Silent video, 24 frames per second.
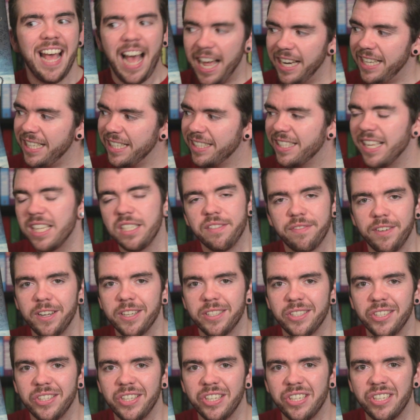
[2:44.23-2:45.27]
and it says
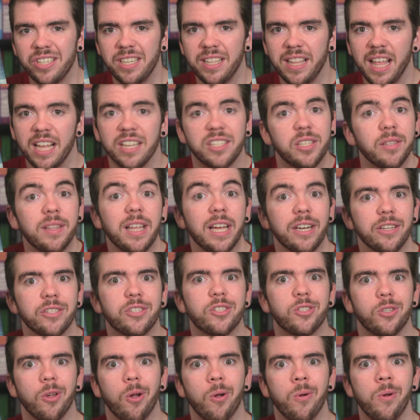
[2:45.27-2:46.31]
first edition in there, so that is
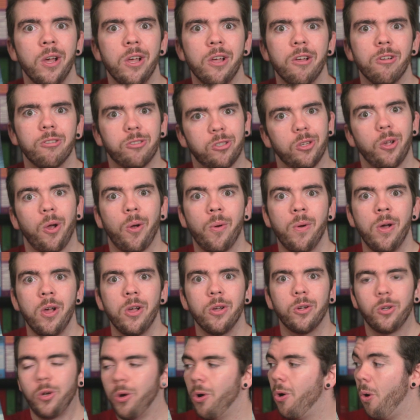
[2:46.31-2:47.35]
so
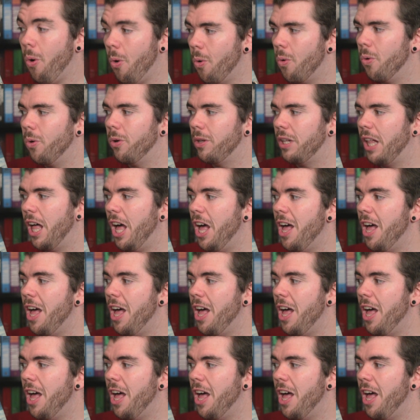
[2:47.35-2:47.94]
cool.